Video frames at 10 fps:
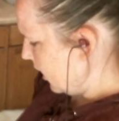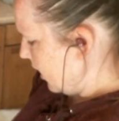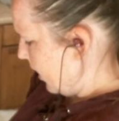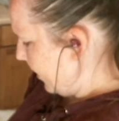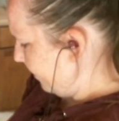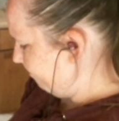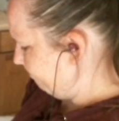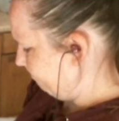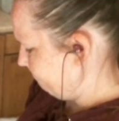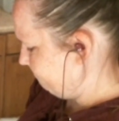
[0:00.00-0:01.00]
the last twenty
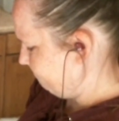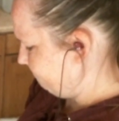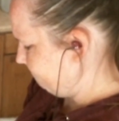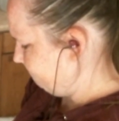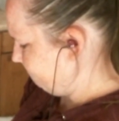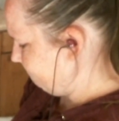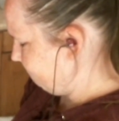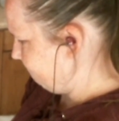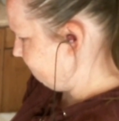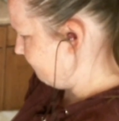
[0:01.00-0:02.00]
minutes.
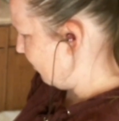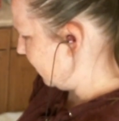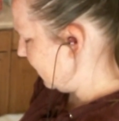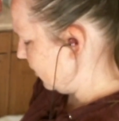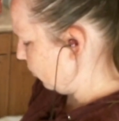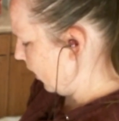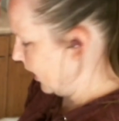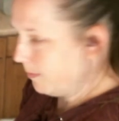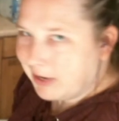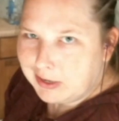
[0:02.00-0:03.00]
It wasn't
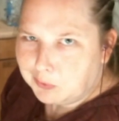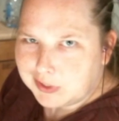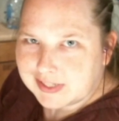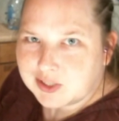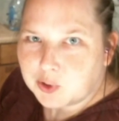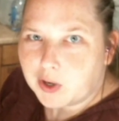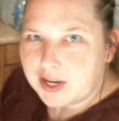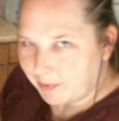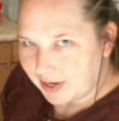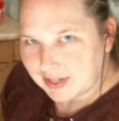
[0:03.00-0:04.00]
twenty. It wasn't
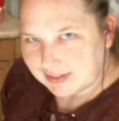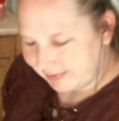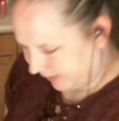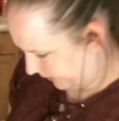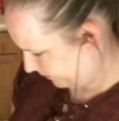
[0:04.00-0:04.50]
twenty minutes.